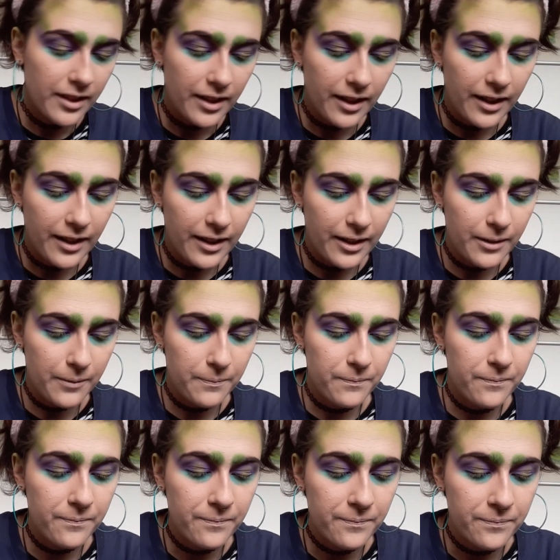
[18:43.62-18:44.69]

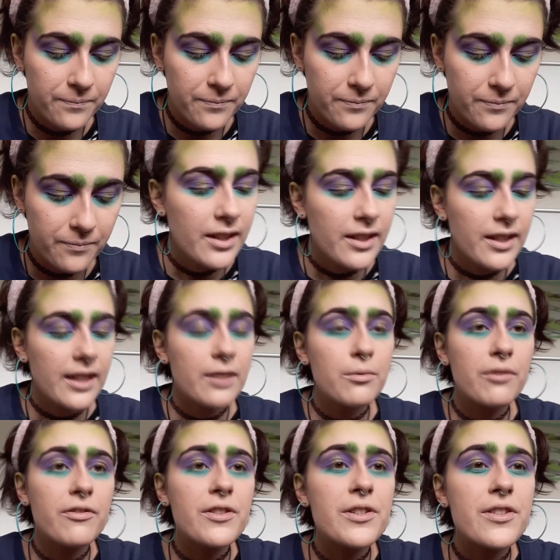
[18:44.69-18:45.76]
And
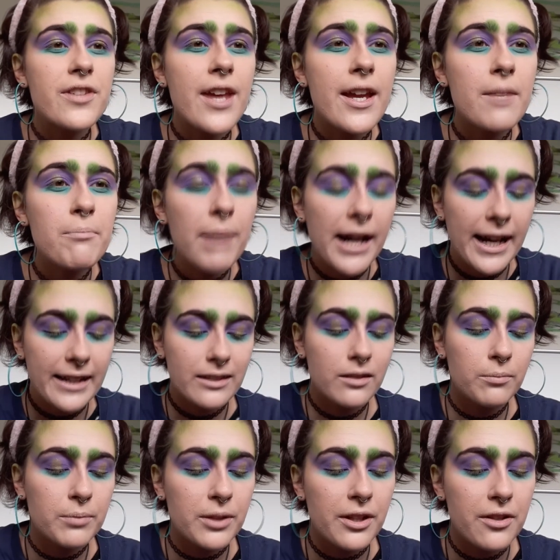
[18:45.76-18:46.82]
with the same paddle
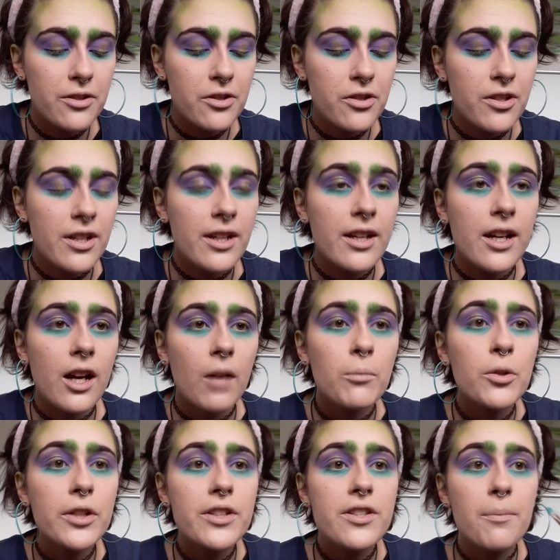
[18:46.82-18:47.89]
brush, I'm
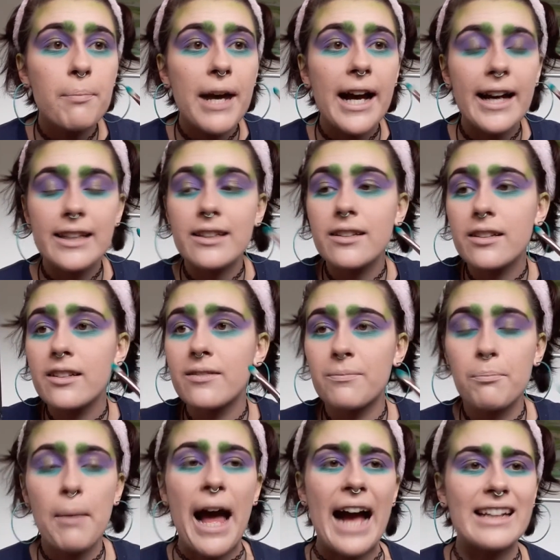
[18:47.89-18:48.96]
going to paddle?
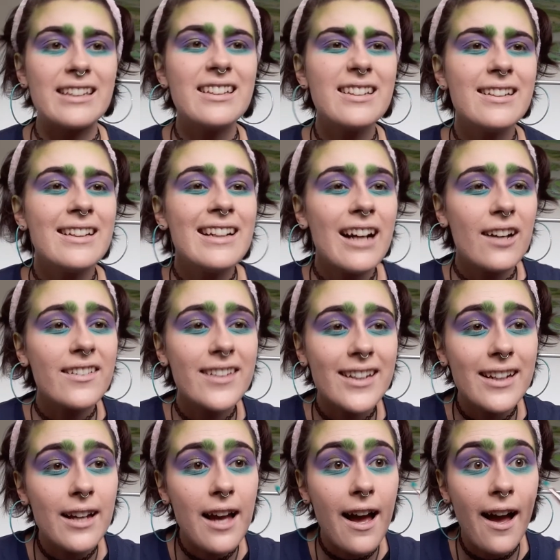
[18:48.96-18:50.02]
I'm
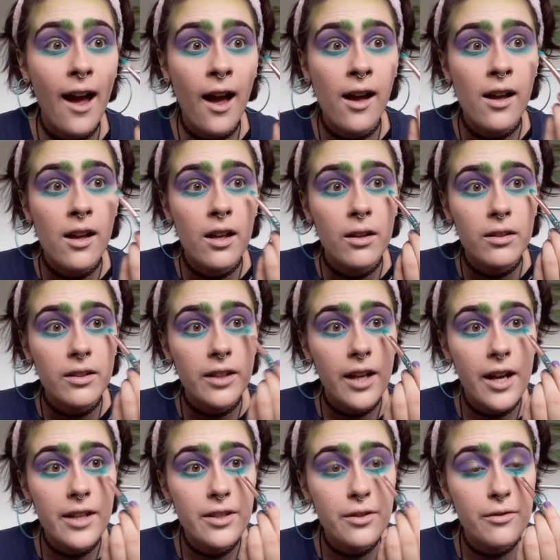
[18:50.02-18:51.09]
gonna
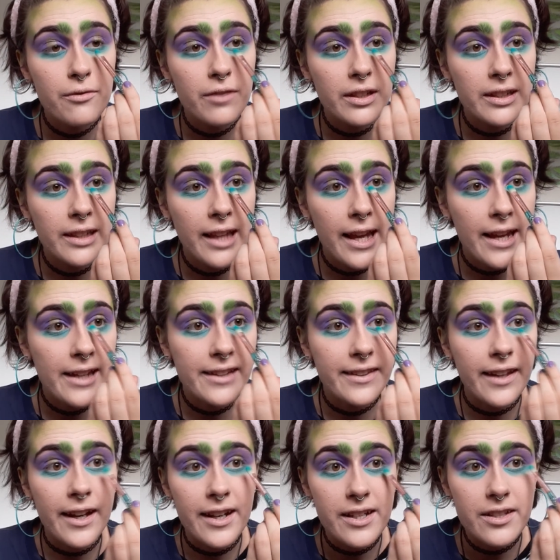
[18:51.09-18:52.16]
kind of lay
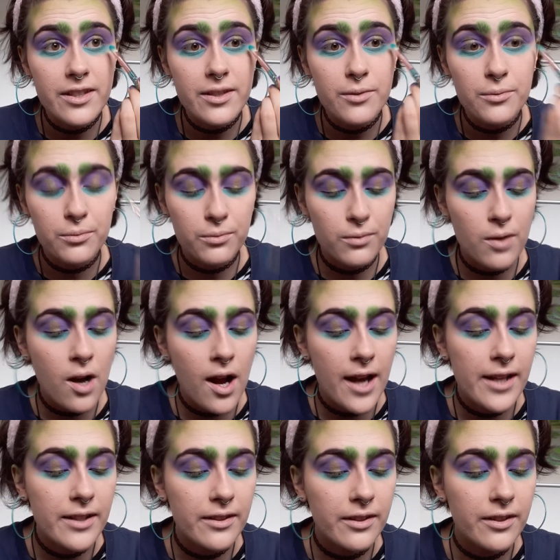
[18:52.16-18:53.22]
that
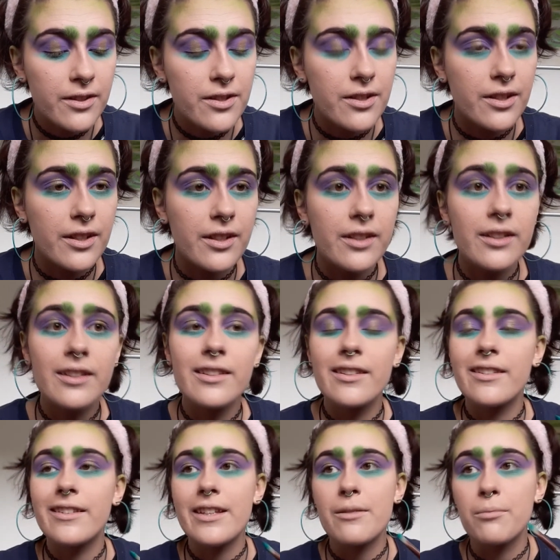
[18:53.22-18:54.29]
right under
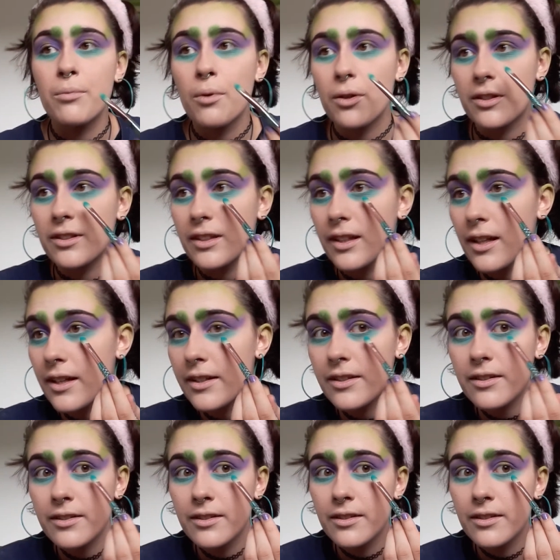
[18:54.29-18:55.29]
the waterline.